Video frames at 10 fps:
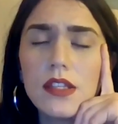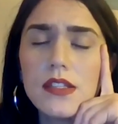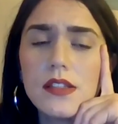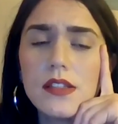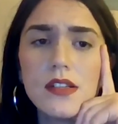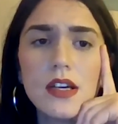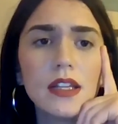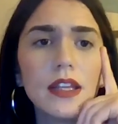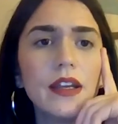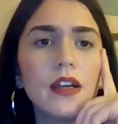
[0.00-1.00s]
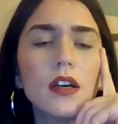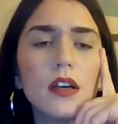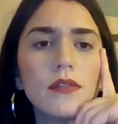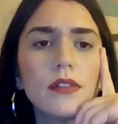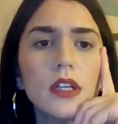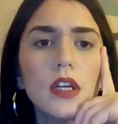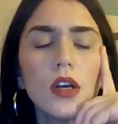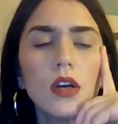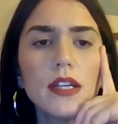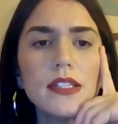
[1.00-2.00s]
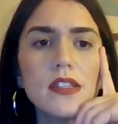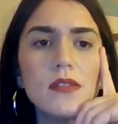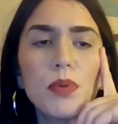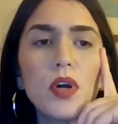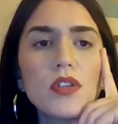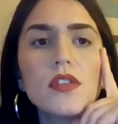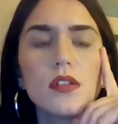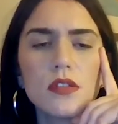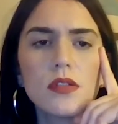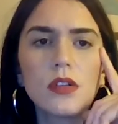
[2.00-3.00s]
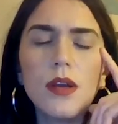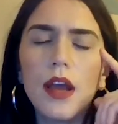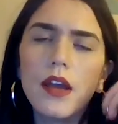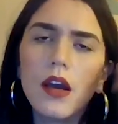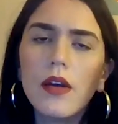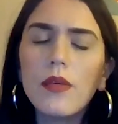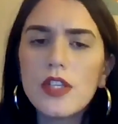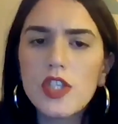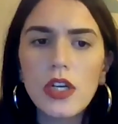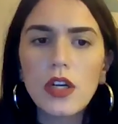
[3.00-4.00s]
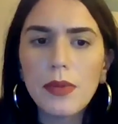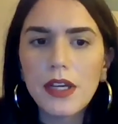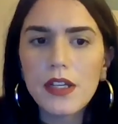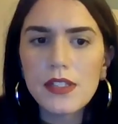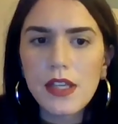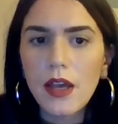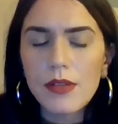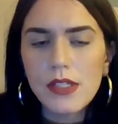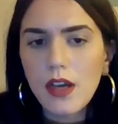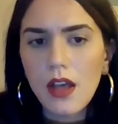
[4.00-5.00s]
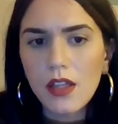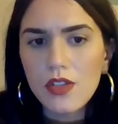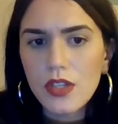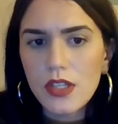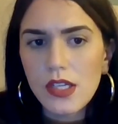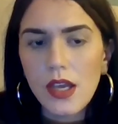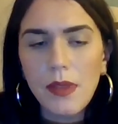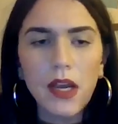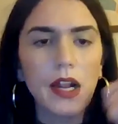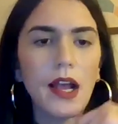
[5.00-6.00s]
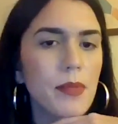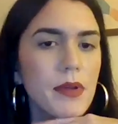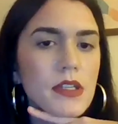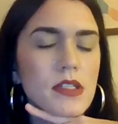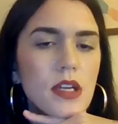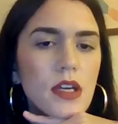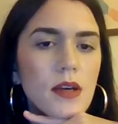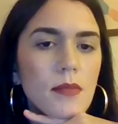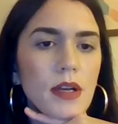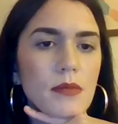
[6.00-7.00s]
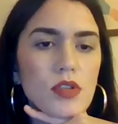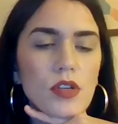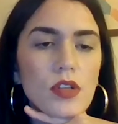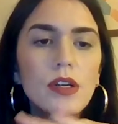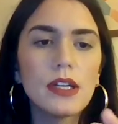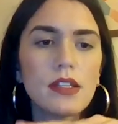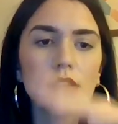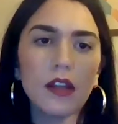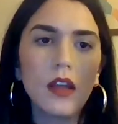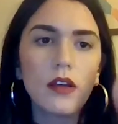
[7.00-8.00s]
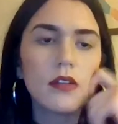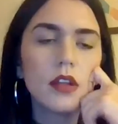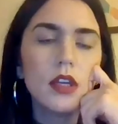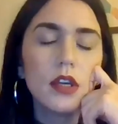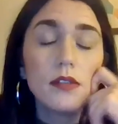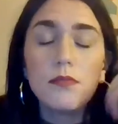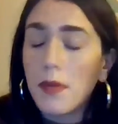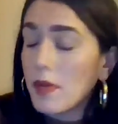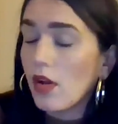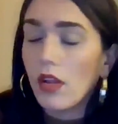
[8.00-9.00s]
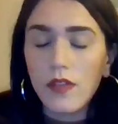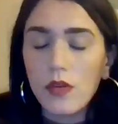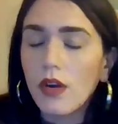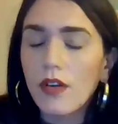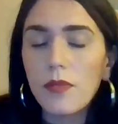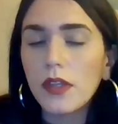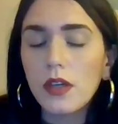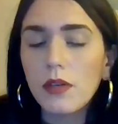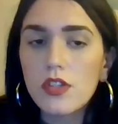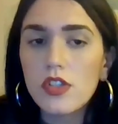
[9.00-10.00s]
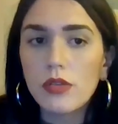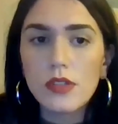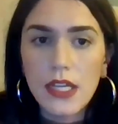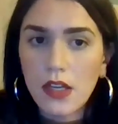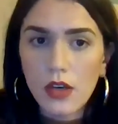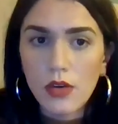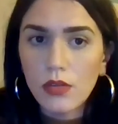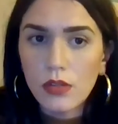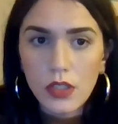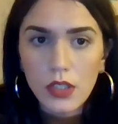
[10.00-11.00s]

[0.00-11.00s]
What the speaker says: This is not like a crazy personal story. I always share it because I was in college at the time that it happened. And I'm sure you guys, maybe all of you are familiar with Joe Dado,